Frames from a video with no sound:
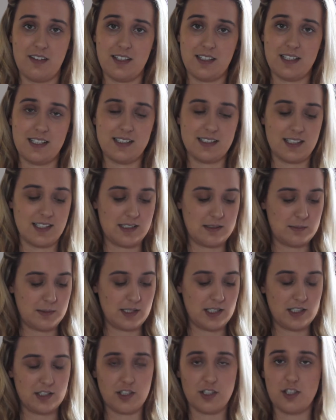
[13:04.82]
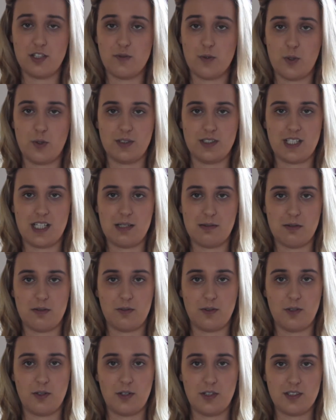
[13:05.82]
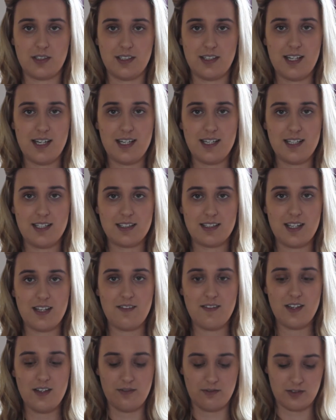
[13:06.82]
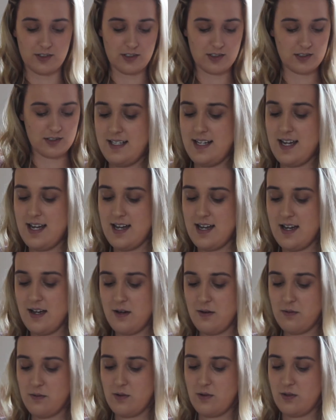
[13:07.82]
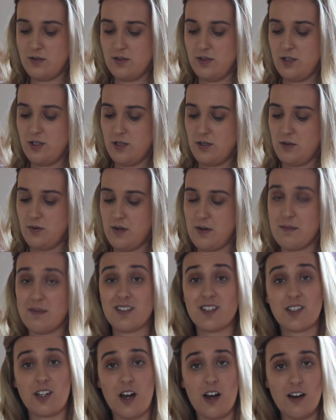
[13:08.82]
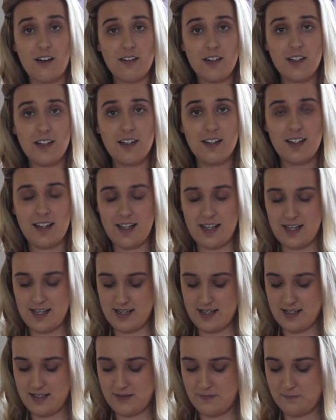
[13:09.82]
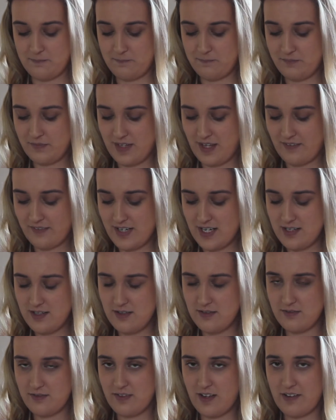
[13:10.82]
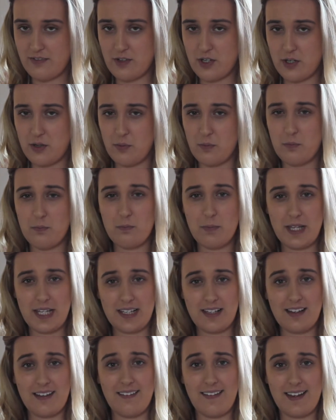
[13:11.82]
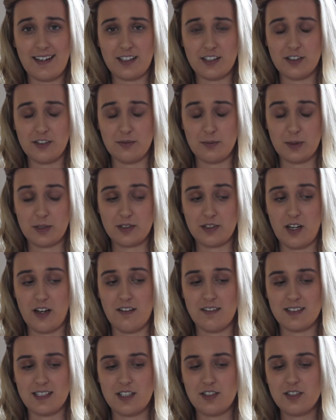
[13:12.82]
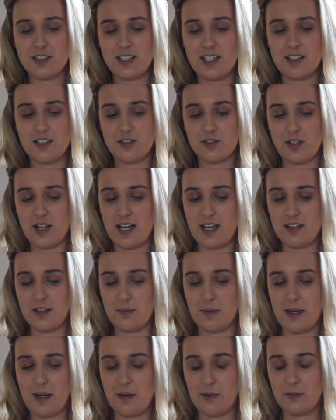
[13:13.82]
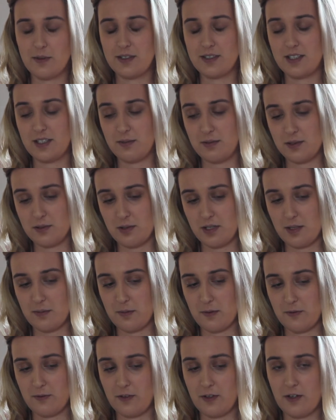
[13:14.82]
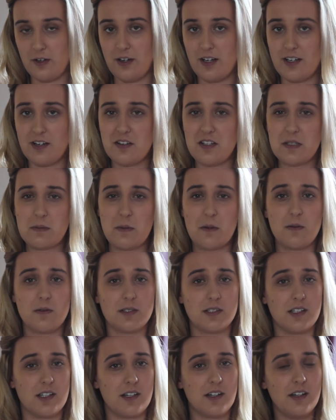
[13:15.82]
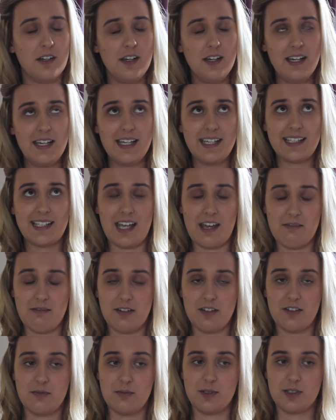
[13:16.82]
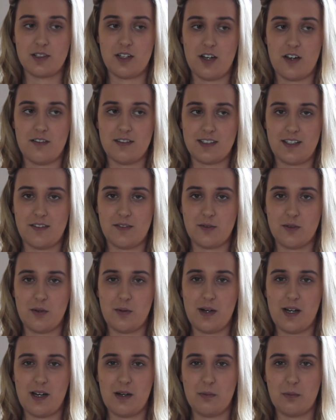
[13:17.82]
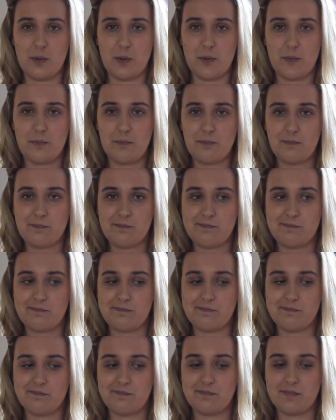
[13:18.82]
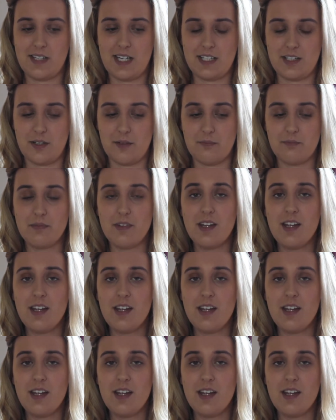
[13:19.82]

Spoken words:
really needs any explanation, you've all seen it before, so that is a favourite. Now onto a mascara, and I've got a big collection of mascaras. I just like to try them out, see which one I prefer. I know you're supposed to get rid of mascaras after a while, but I don't.